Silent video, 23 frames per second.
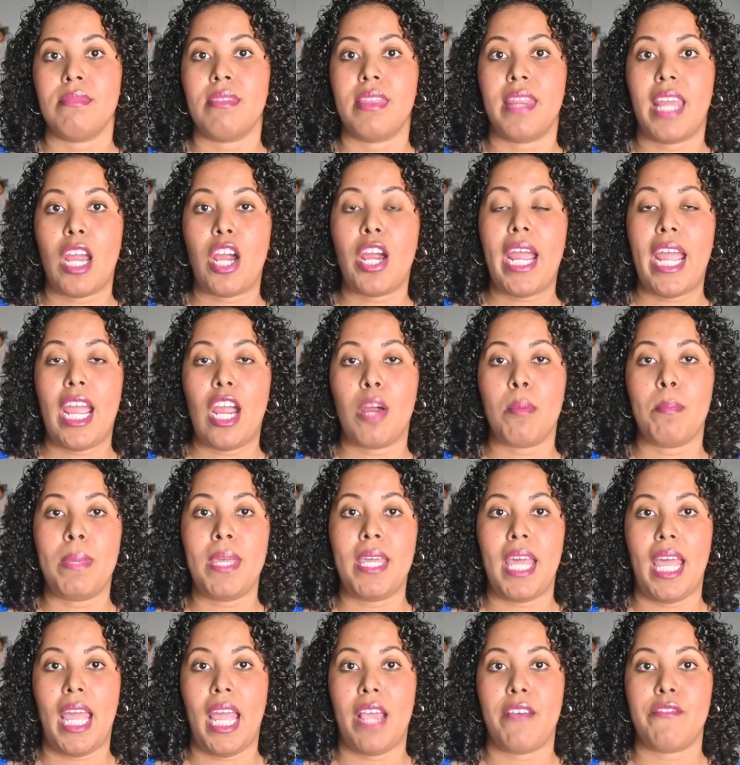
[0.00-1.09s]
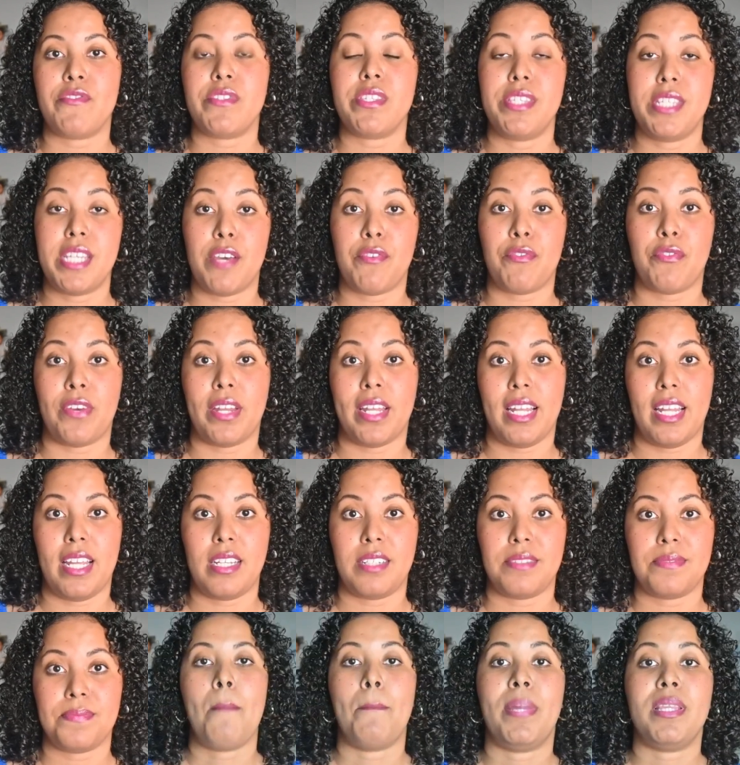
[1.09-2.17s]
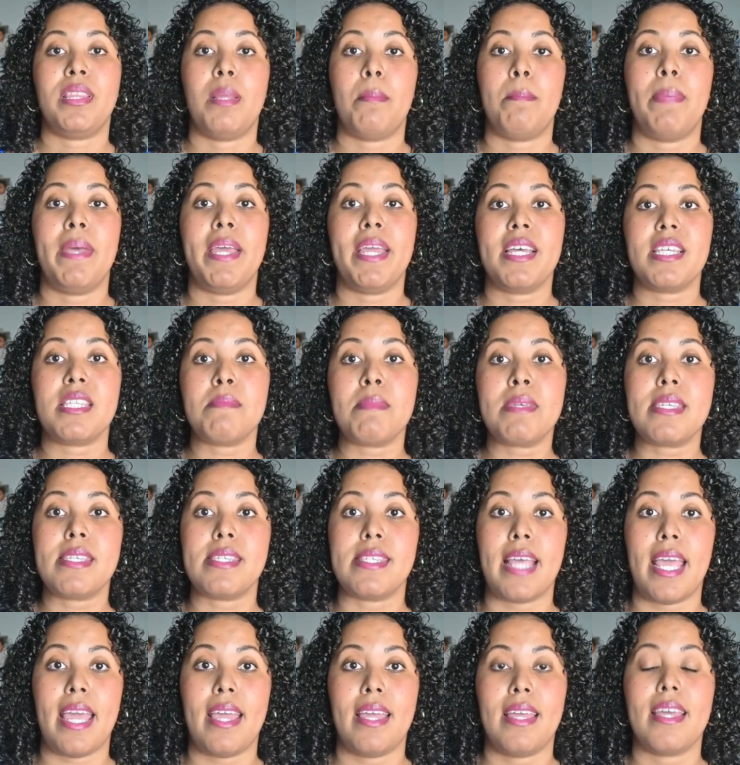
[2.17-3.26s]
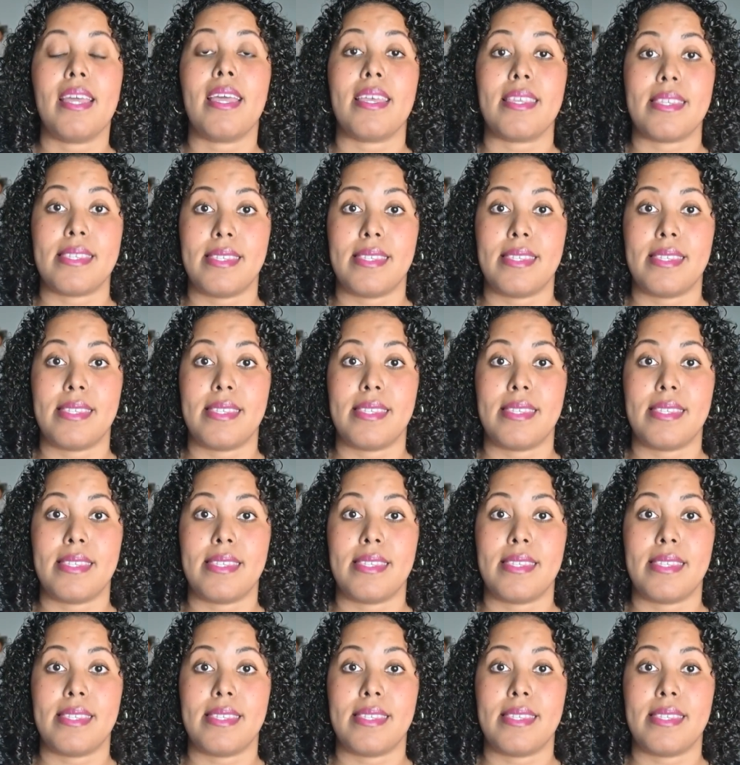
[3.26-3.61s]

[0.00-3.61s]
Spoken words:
their hair behaves differently. But the biggest mistake is